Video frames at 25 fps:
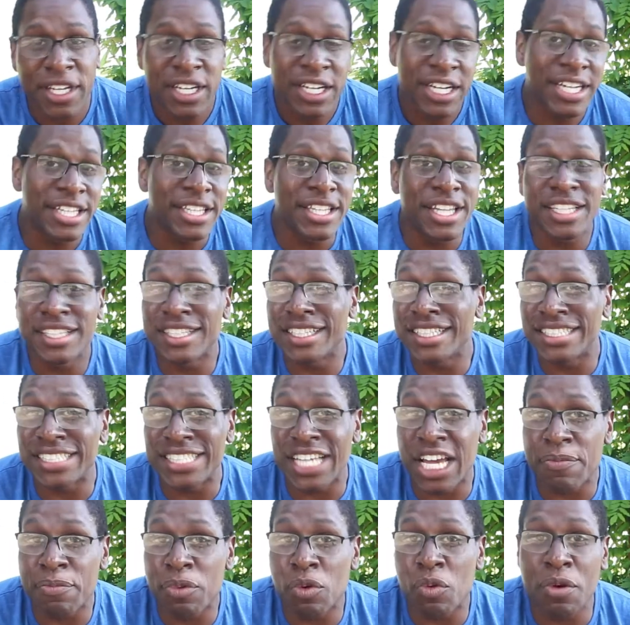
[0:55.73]
Another
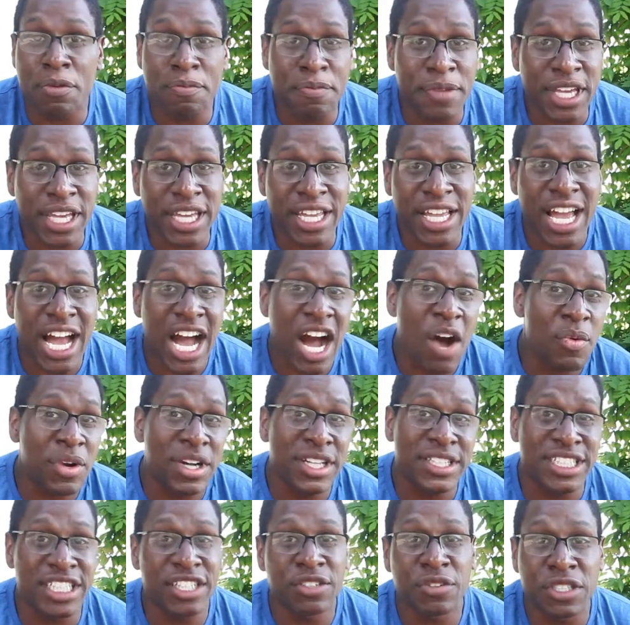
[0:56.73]
example would be I
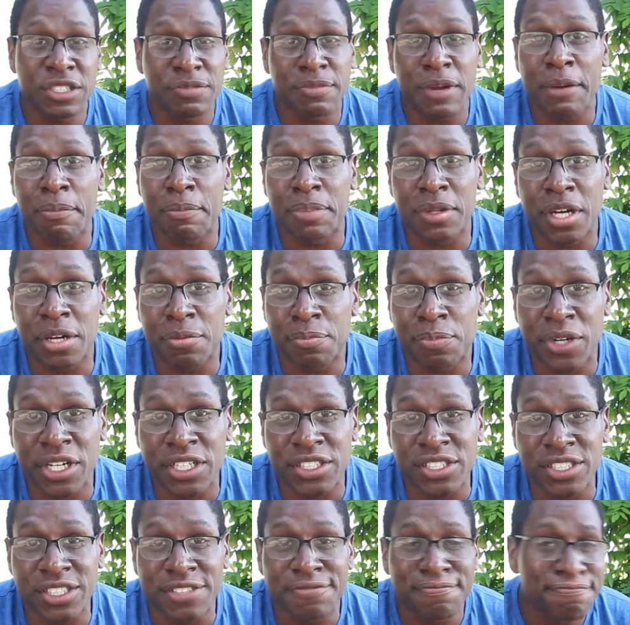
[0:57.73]
want to decrease my blood
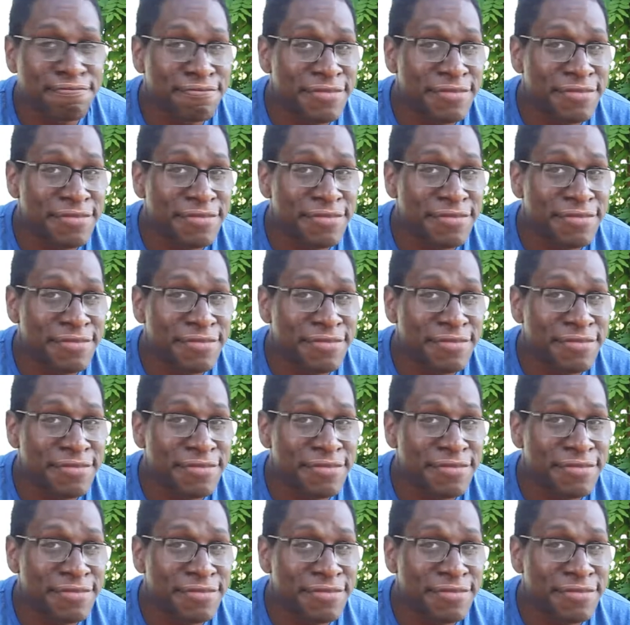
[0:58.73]
pressure.